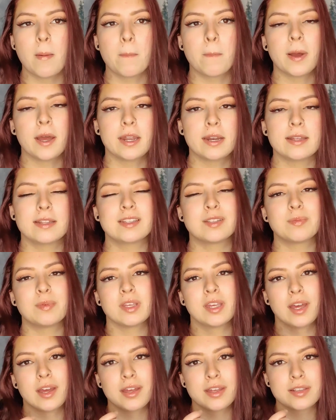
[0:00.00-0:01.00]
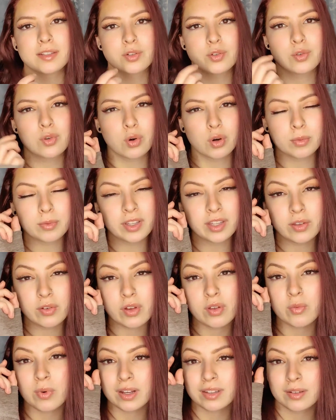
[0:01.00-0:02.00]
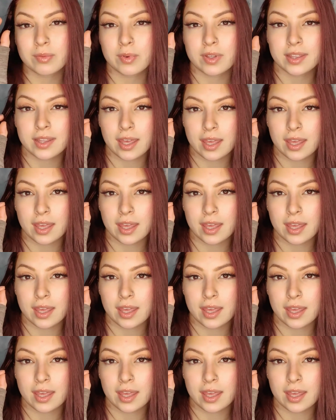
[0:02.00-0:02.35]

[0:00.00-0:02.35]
But it's because normally you can wear them with